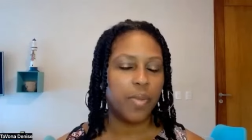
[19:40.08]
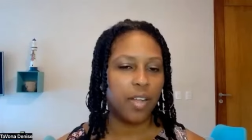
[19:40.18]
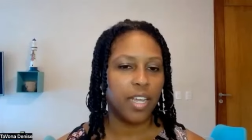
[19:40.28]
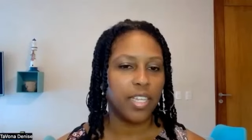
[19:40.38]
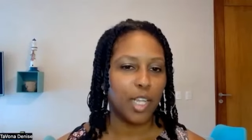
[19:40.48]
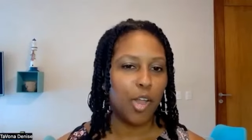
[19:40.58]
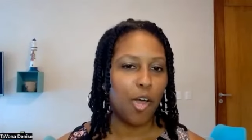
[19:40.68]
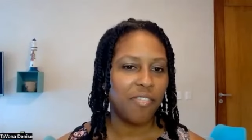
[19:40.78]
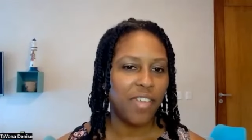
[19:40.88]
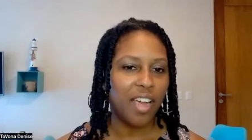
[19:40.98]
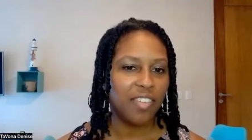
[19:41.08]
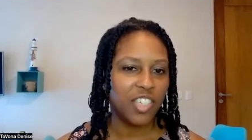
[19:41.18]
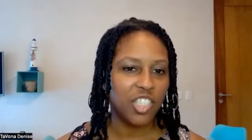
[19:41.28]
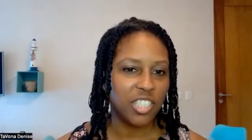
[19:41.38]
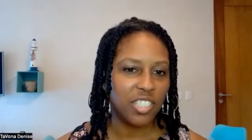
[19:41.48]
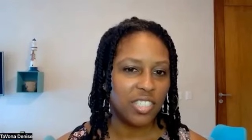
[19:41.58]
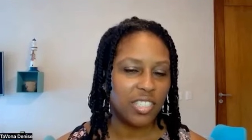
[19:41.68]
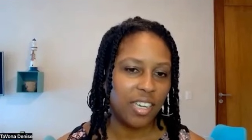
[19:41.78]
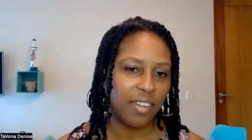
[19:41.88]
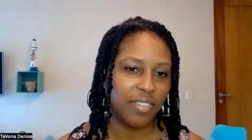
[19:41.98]
about like the law of averages and
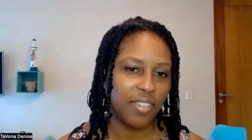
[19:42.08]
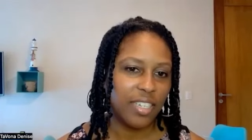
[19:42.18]
stuff.